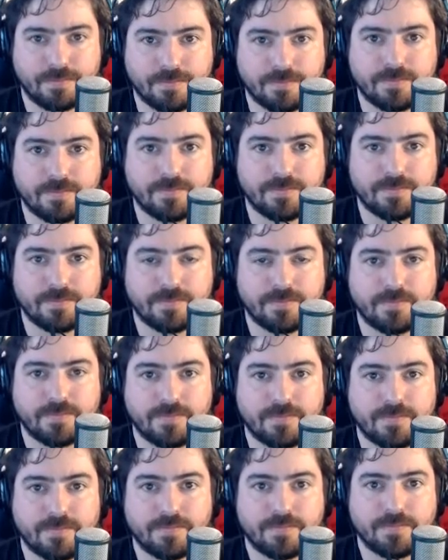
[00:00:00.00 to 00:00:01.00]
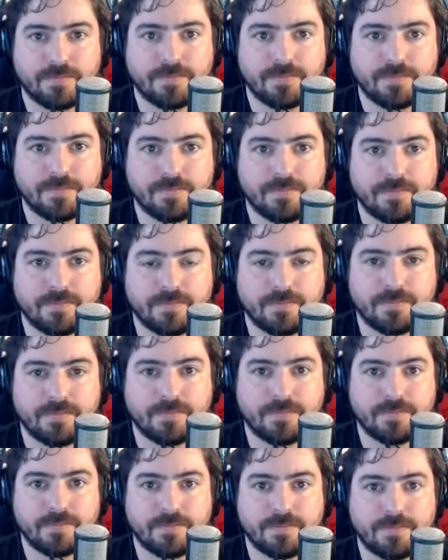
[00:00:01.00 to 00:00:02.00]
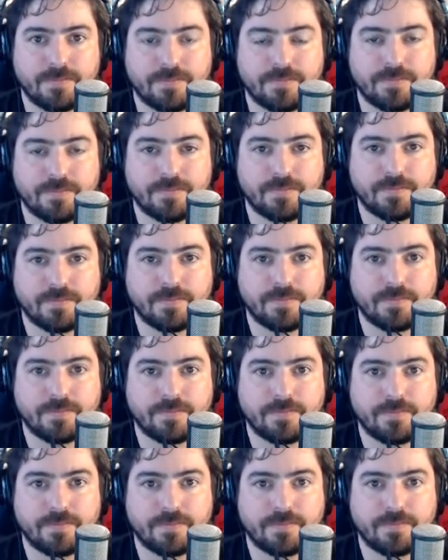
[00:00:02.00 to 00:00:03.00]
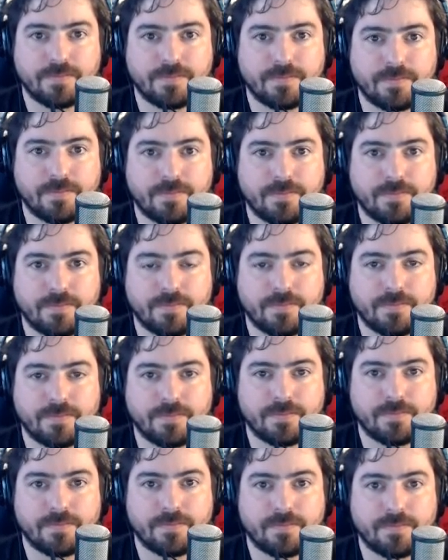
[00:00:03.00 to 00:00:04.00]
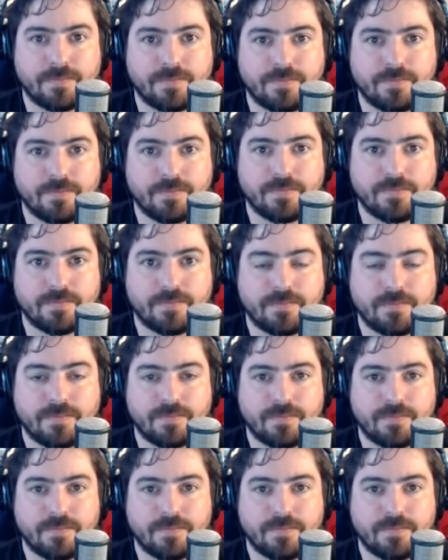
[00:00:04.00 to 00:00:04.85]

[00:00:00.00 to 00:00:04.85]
The person shown says nothing.